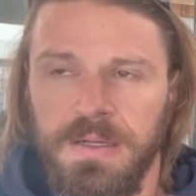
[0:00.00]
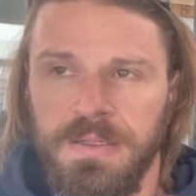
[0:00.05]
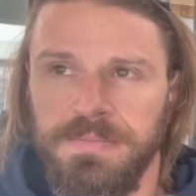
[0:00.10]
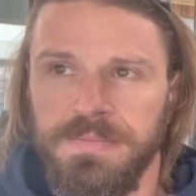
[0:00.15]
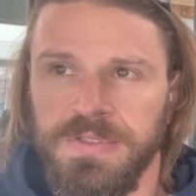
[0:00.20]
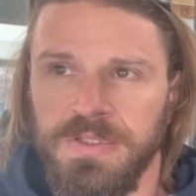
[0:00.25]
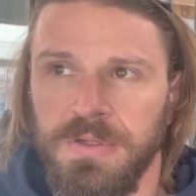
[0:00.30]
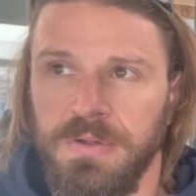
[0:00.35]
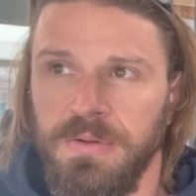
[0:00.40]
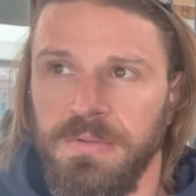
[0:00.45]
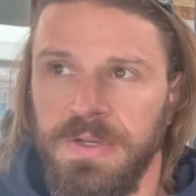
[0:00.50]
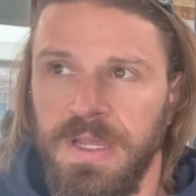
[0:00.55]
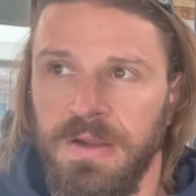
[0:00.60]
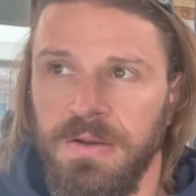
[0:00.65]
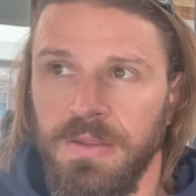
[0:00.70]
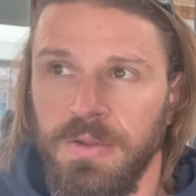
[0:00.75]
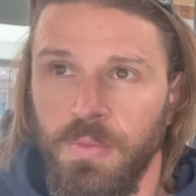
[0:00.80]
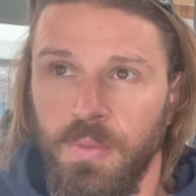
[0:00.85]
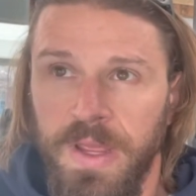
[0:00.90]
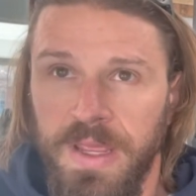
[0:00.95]
So down
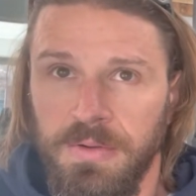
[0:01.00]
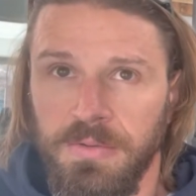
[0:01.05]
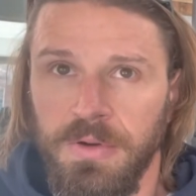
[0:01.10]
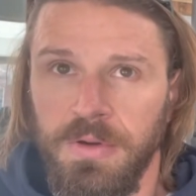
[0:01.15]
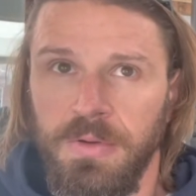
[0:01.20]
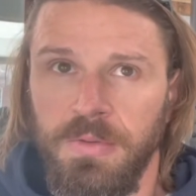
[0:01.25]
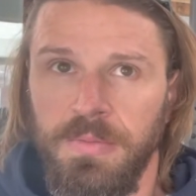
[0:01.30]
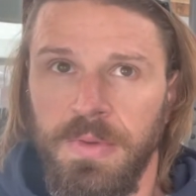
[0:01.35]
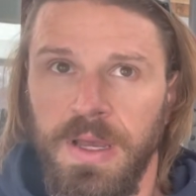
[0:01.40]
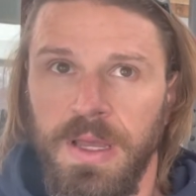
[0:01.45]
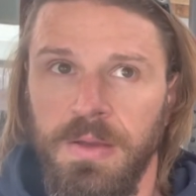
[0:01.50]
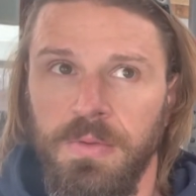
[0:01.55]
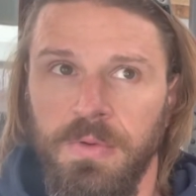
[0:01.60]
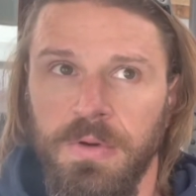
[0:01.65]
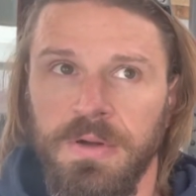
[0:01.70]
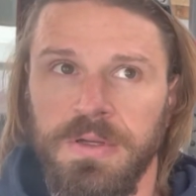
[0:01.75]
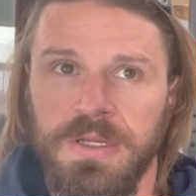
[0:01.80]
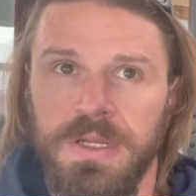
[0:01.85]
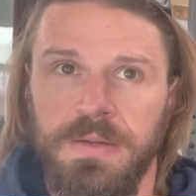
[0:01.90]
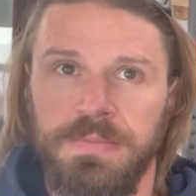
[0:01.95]
in the weight room, I
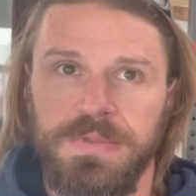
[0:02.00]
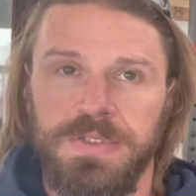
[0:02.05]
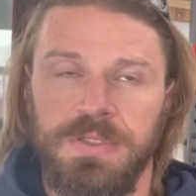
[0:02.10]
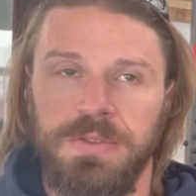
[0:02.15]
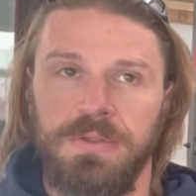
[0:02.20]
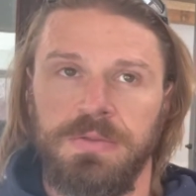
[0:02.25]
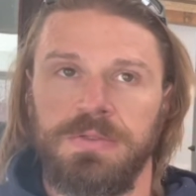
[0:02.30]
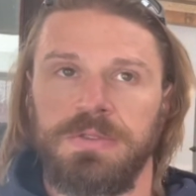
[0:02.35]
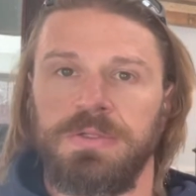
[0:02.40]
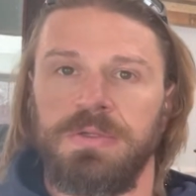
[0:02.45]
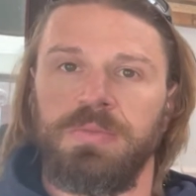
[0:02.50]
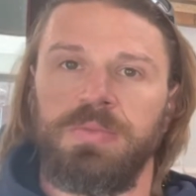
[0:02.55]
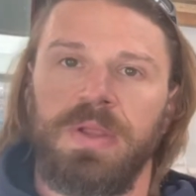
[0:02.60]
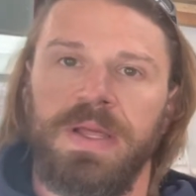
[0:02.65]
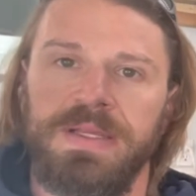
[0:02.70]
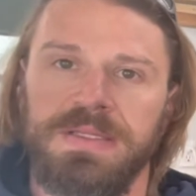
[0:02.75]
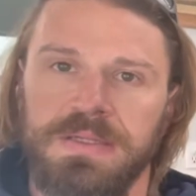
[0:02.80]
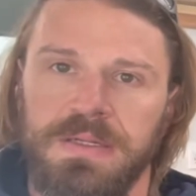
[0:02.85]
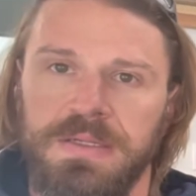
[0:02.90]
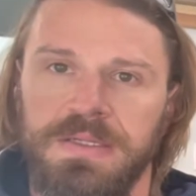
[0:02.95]
worked up to 2
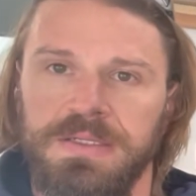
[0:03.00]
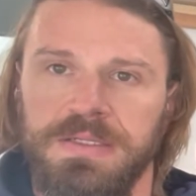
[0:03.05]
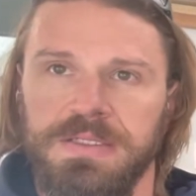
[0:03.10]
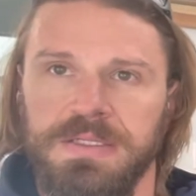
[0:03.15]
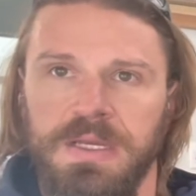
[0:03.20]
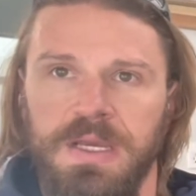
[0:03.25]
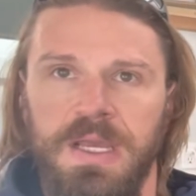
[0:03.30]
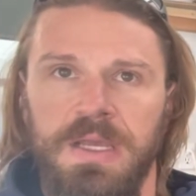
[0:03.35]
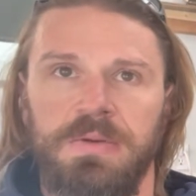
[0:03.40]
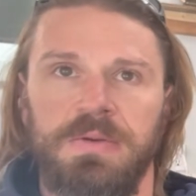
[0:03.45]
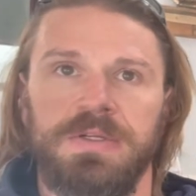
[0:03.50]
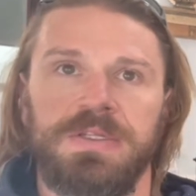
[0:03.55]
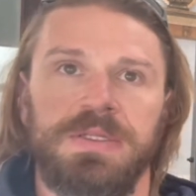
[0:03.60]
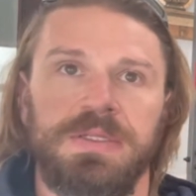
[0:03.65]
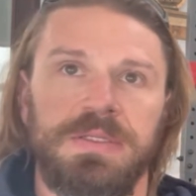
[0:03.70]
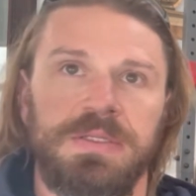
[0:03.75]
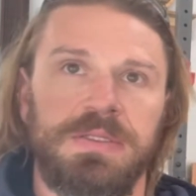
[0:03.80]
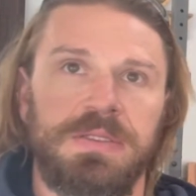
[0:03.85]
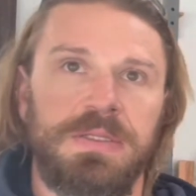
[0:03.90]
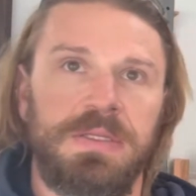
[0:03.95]
plates on each side, which
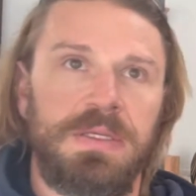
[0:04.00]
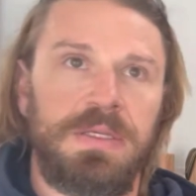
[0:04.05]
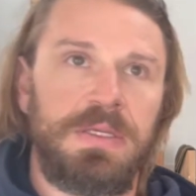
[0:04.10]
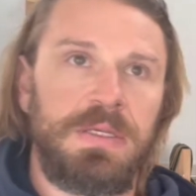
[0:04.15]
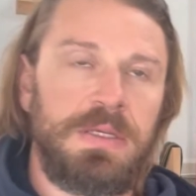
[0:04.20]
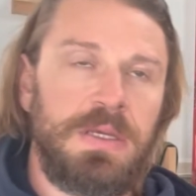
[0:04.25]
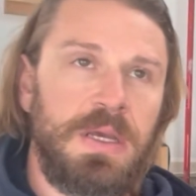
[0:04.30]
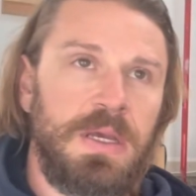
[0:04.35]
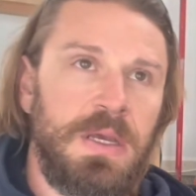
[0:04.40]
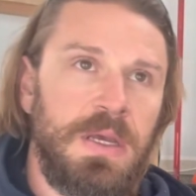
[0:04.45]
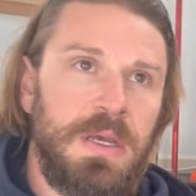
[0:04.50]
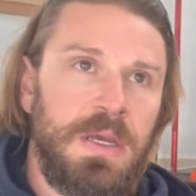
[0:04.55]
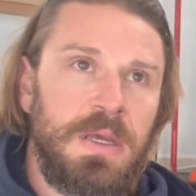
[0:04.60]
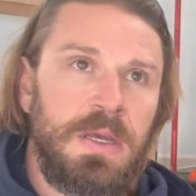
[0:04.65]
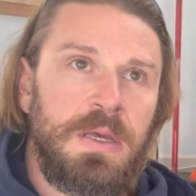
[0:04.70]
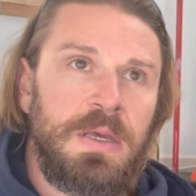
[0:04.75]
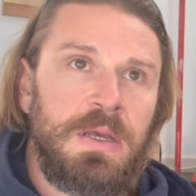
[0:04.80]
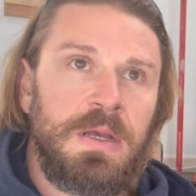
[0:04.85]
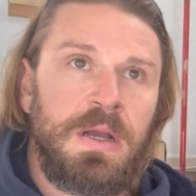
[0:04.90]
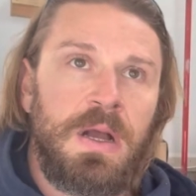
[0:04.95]
is the
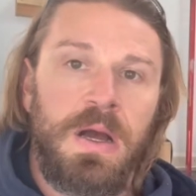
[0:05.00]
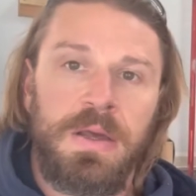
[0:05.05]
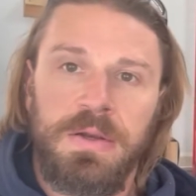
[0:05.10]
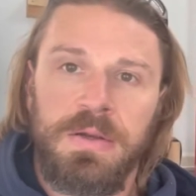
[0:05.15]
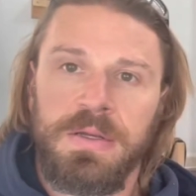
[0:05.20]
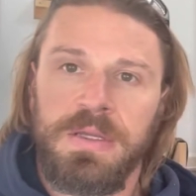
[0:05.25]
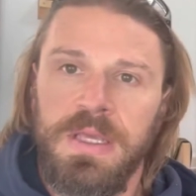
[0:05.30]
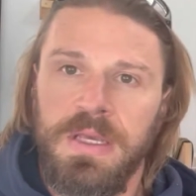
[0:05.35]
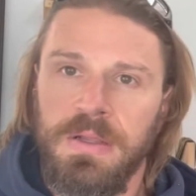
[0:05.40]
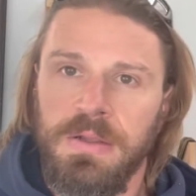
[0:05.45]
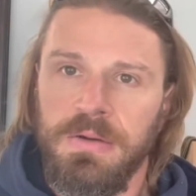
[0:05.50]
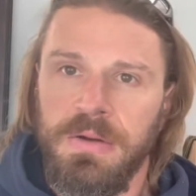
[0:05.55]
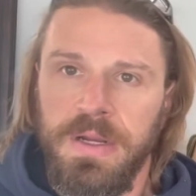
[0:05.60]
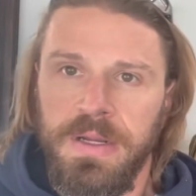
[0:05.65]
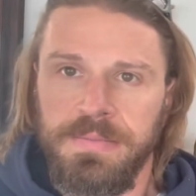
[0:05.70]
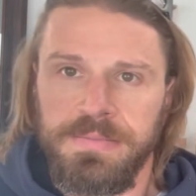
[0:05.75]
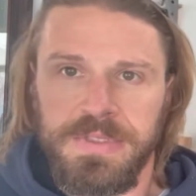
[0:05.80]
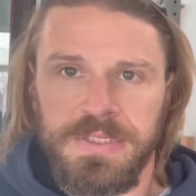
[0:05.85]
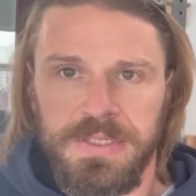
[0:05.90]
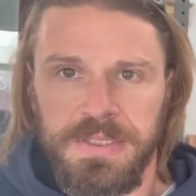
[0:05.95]
100
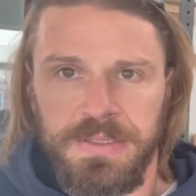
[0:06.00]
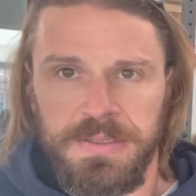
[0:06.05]
kilograms.